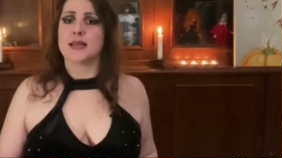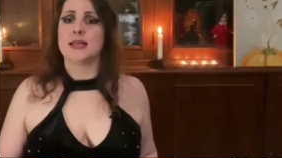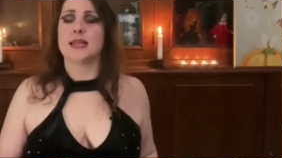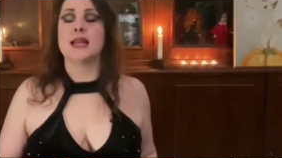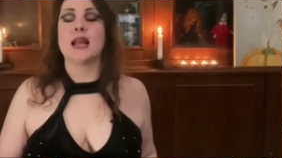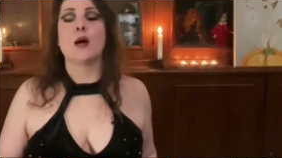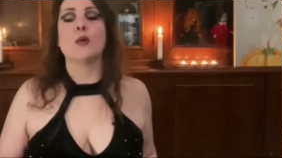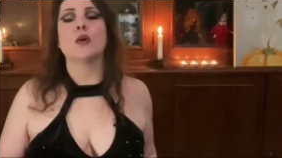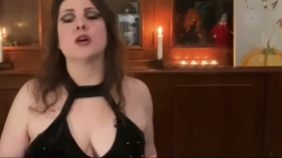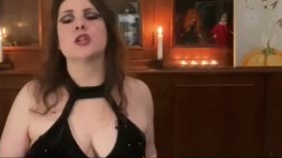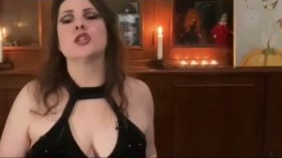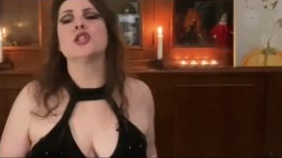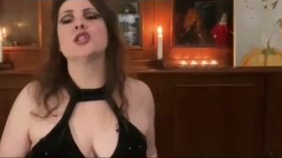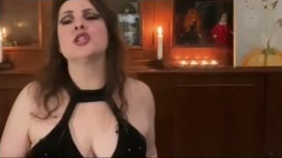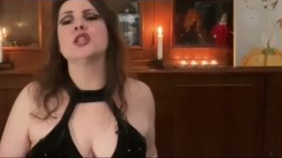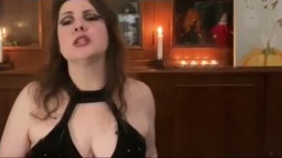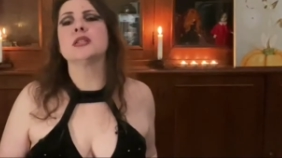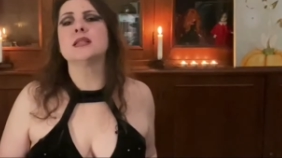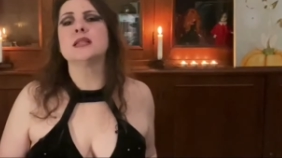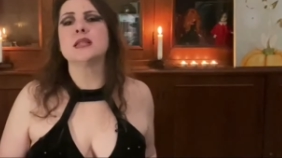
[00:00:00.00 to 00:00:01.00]
in our
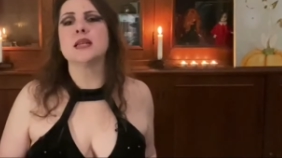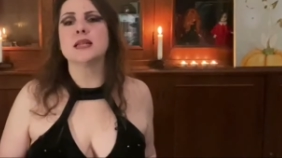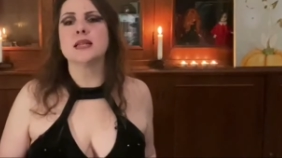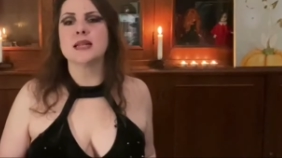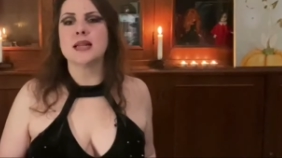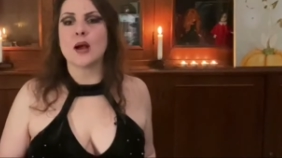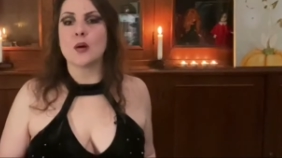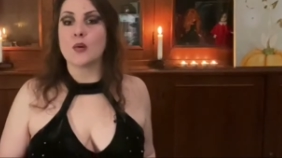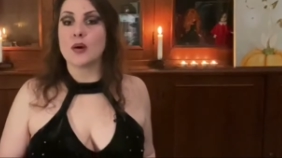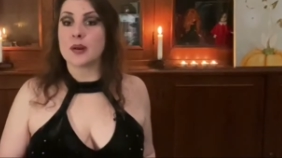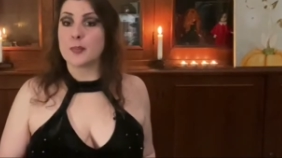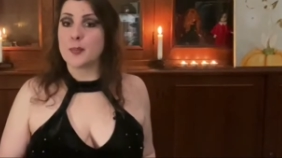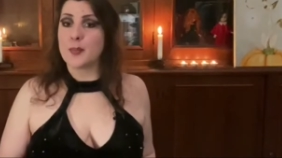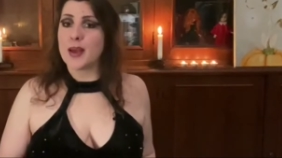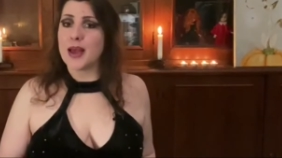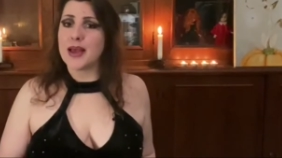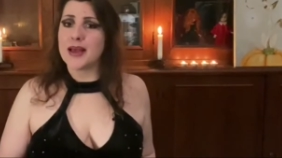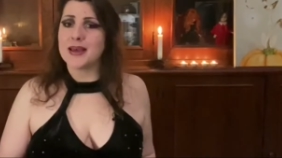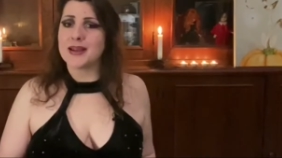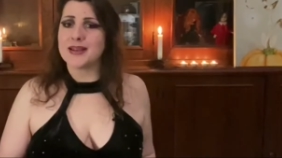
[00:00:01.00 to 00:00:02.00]
children, in our
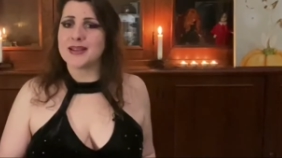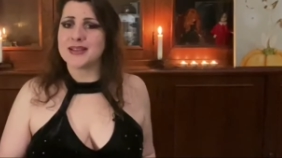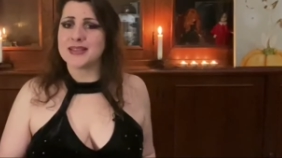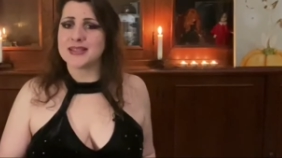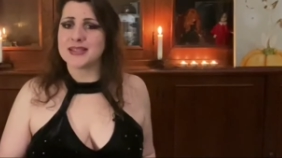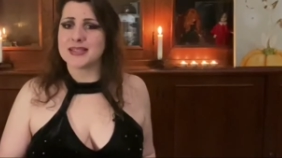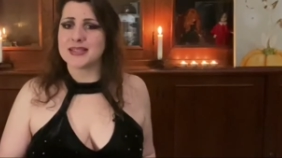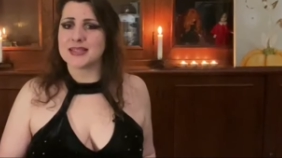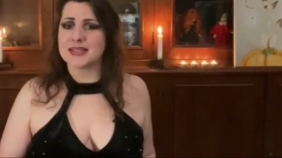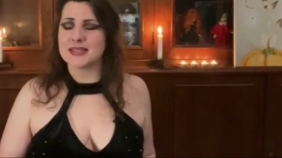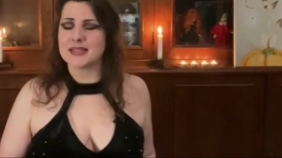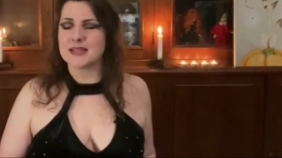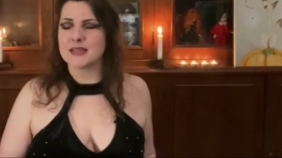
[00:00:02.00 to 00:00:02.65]
parents.